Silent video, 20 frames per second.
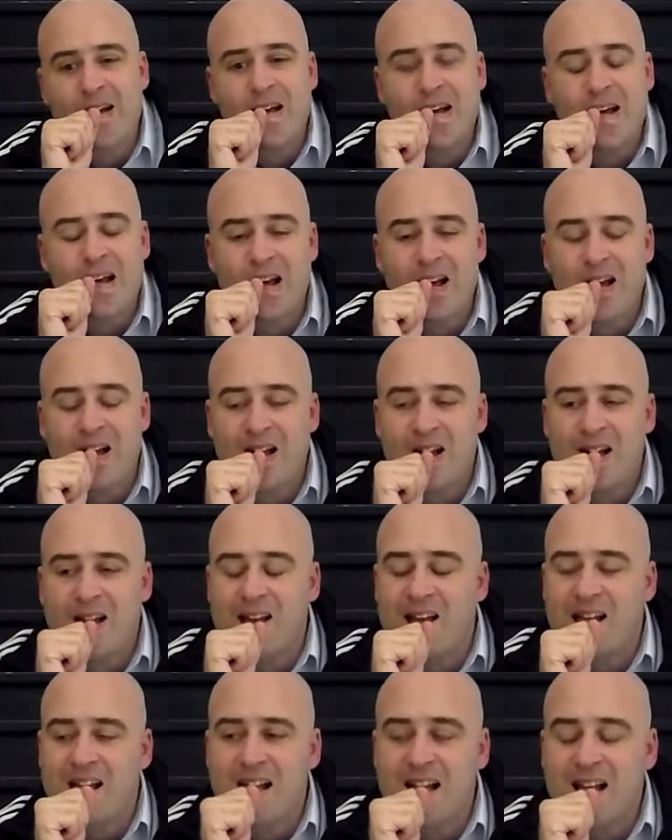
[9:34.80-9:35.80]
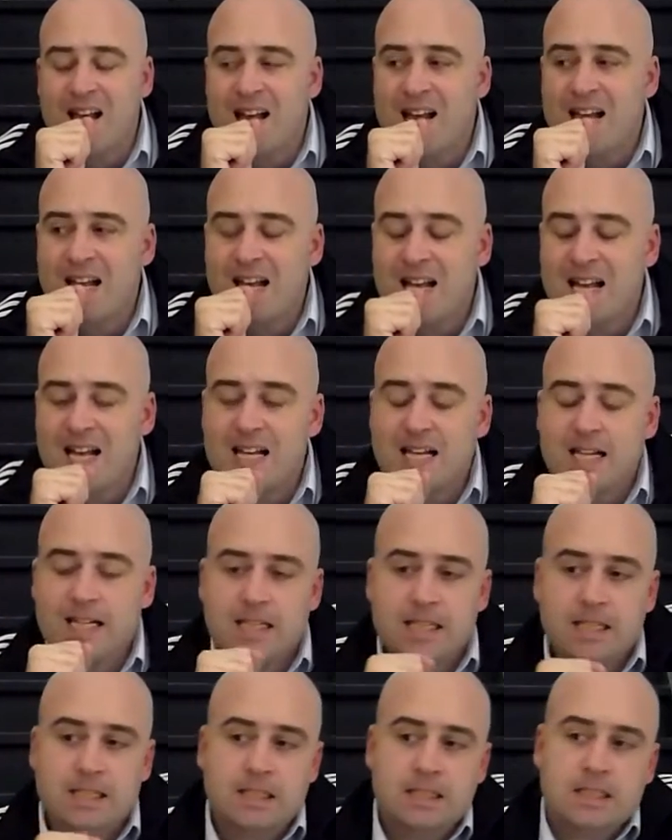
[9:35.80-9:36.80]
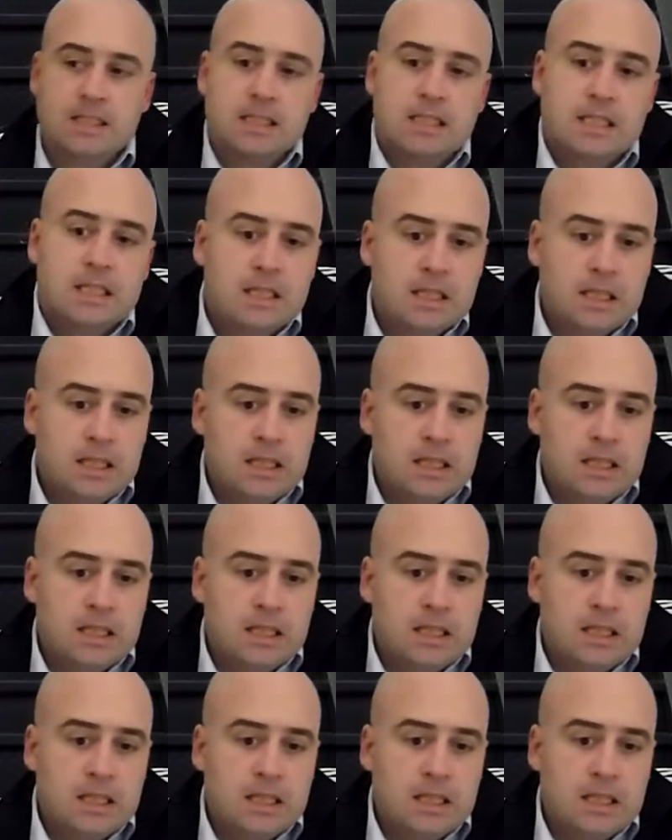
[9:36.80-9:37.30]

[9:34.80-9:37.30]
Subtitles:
(silence)